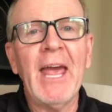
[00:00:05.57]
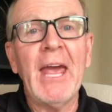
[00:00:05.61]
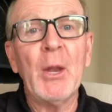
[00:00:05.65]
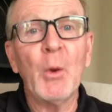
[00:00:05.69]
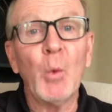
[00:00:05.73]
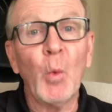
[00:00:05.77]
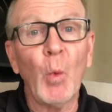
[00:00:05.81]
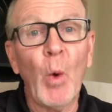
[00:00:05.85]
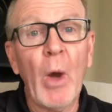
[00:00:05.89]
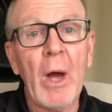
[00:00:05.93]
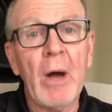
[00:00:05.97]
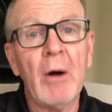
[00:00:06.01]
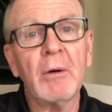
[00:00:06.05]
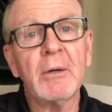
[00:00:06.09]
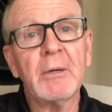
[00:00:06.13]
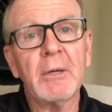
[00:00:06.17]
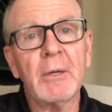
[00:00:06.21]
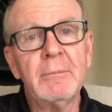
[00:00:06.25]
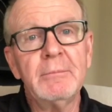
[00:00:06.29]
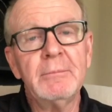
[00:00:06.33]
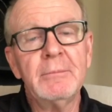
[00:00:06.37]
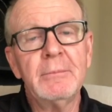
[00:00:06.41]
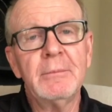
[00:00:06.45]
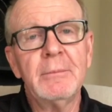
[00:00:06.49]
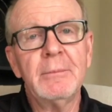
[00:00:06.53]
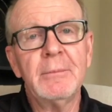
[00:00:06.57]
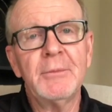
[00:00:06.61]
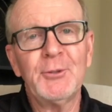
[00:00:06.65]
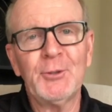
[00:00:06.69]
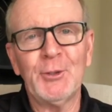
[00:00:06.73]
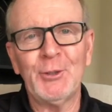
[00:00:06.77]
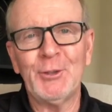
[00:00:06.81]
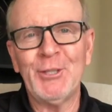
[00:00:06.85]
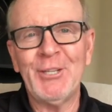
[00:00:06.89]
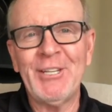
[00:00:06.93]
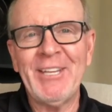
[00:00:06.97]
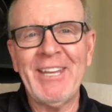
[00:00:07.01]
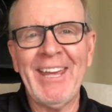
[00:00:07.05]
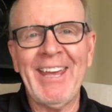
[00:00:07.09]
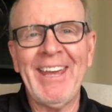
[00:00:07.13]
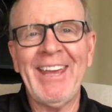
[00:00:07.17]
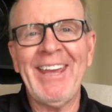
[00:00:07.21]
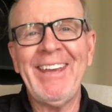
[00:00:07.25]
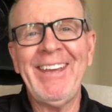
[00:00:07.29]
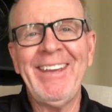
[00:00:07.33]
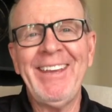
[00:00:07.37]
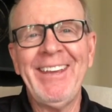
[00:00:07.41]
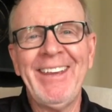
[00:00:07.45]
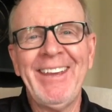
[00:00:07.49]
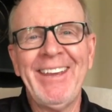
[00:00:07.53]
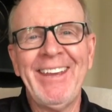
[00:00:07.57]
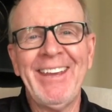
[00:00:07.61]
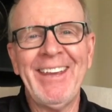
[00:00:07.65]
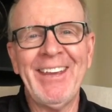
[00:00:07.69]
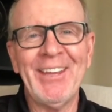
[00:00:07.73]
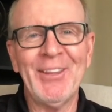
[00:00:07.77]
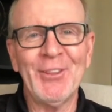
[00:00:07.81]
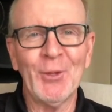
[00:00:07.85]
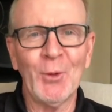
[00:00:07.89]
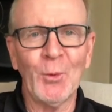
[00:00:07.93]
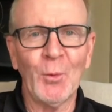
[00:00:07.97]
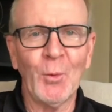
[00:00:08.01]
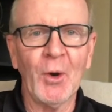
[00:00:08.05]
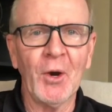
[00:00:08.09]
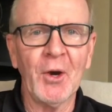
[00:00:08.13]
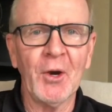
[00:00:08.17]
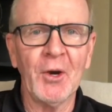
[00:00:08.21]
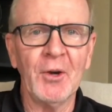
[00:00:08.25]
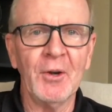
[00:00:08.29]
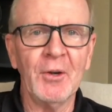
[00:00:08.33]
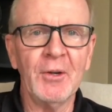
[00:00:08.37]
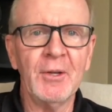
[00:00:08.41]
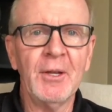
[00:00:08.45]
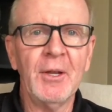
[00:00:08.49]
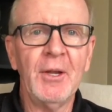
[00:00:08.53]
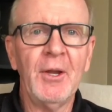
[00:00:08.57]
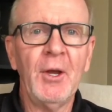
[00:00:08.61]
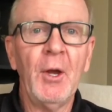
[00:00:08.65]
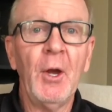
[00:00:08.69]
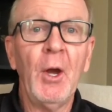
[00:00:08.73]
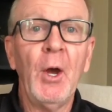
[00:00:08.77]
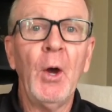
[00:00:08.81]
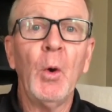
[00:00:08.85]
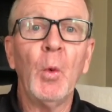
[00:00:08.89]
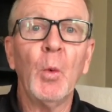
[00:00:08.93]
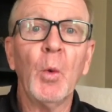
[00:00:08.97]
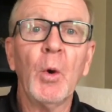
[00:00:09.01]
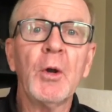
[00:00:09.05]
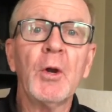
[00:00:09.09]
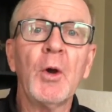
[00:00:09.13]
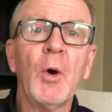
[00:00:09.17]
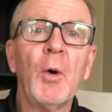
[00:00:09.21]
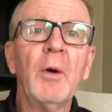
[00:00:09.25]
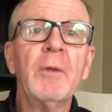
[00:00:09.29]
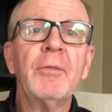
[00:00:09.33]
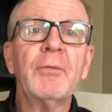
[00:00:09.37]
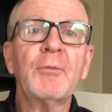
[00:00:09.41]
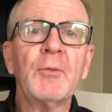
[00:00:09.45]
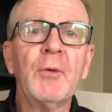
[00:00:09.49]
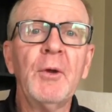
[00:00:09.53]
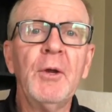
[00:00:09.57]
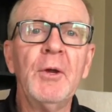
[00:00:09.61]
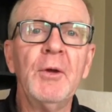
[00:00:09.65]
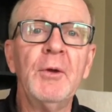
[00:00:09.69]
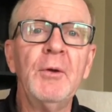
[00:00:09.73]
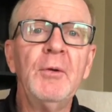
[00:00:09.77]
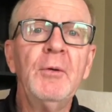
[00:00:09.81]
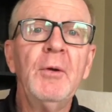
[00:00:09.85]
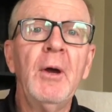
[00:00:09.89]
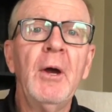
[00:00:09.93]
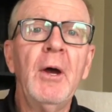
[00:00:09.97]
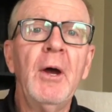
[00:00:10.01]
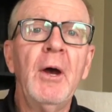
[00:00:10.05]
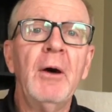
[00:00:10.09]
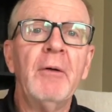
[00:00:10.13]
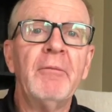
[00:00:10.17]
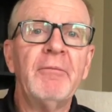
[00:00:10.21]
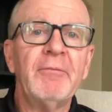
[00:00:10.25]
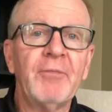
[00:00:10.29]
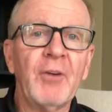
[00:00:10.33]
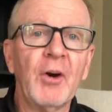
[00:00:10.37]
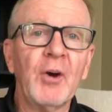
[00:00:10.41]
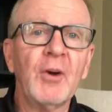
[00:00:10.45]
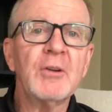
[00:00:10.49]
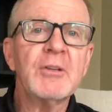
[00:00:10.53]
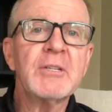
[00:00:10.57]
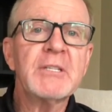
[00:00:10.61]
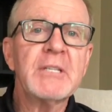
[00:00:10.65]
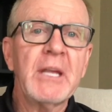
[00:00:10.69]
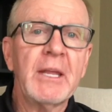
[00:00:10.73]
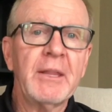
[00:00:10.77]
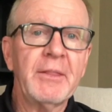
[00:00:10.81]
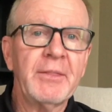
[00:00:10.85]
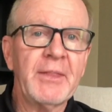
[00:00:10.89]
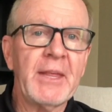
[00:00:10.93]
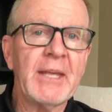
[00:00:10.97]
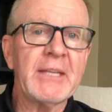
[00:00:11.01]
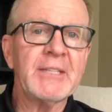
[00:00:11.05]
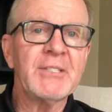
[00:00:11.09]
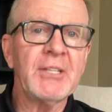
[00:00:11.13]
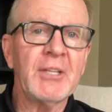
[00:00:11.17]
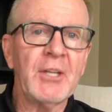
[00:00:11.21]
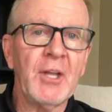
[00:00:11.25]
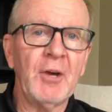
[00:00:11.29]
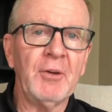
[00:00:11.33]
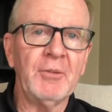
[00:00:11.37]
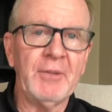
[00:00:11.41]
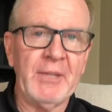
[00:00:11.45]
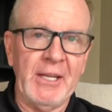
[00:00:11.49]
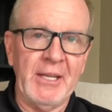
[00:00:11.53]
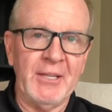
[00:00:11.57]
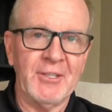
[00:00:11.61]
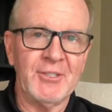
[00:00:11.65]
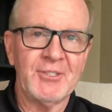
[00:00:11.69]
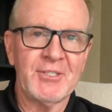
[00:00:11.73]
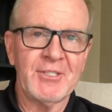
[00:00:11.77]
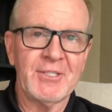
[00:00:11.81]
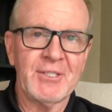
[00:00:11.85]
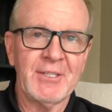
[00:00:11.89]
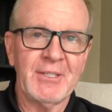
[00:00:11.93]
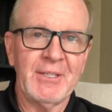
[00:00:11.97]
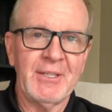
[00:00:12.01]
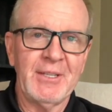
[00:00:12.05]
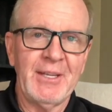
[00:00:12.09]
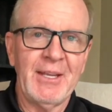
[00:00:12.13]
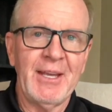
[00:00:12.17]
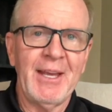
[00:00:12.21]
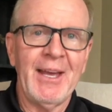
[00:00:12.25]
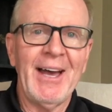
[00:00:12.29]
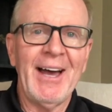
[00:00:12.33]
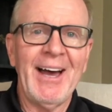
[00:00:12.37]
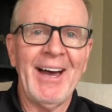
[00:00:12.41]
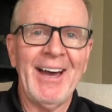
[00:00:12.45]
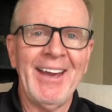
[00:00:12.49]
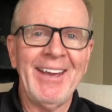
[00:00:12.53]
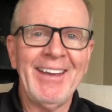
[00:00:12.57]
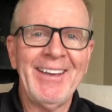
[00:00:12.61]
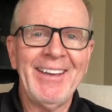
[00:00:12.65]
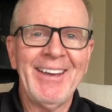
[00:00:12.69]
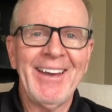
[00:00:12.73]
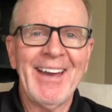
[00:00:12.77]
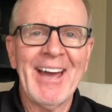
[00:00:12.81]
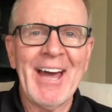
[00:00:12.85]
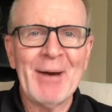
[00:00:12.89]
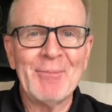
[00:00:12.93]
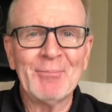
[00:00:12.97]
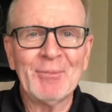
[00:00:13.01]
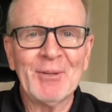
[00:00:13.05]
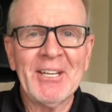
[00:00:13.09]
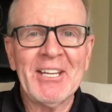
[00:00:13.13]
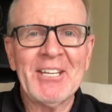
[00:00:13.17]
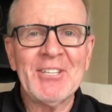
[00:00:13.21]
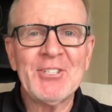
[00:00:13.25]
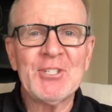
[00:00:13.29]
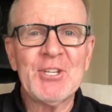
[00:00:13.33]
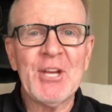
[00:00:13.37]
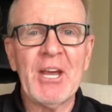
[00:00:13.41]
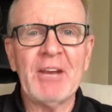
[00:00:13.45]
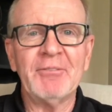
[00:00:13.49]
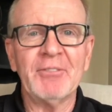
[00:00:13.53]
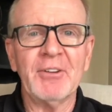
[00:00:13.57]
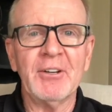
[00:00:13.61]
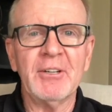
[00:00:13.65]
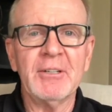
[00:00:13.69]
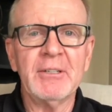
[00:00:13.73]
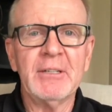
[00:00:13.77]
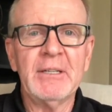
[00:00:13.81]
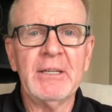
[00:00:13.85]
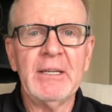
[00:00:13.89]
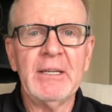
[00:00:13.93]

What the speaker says: and welcome to Today in the Word. We're going through 1 Thessalonians. Hi, I'm Glenn Shaffer,